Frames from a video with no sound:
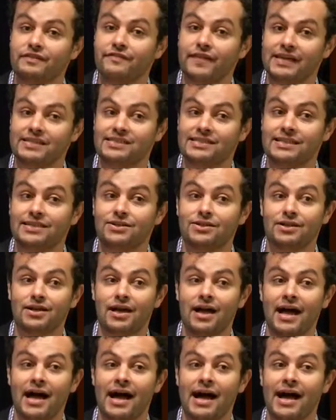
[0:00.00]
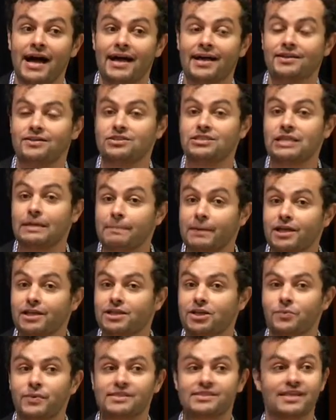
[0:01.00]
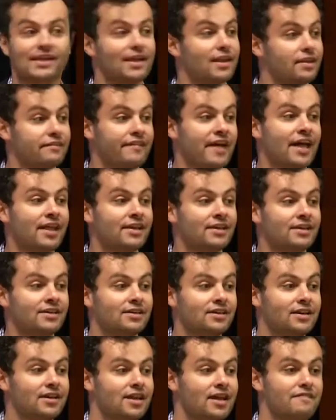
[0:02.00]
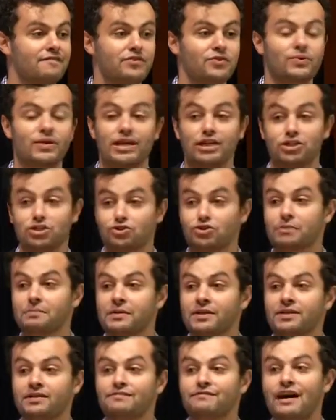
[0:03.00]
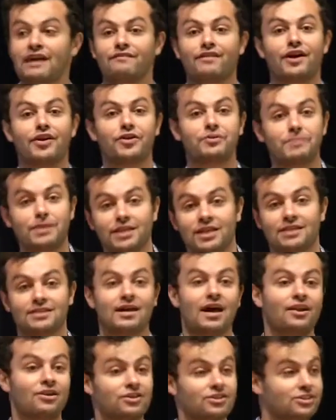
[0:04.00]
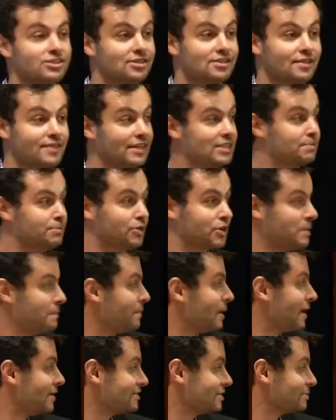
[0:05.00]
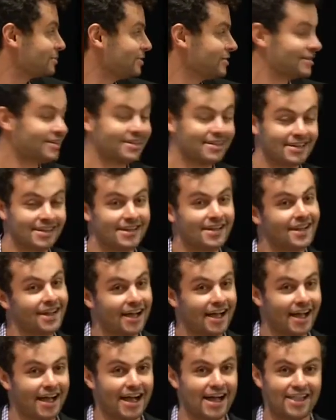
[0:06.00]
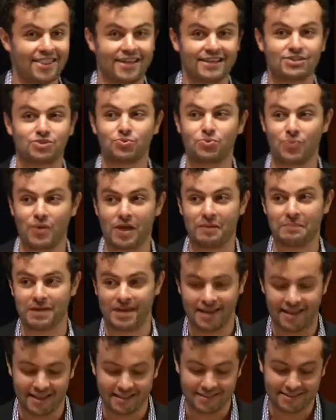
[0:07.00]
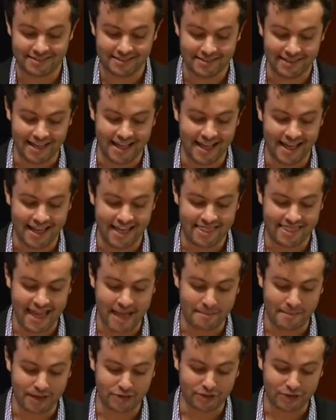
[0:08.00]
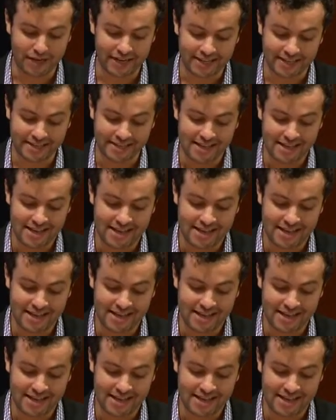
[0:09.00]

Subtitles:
investing. Typically, we say in the Valley, if you can triple $500 million, that's pretty impossible. That's well beyond that metric.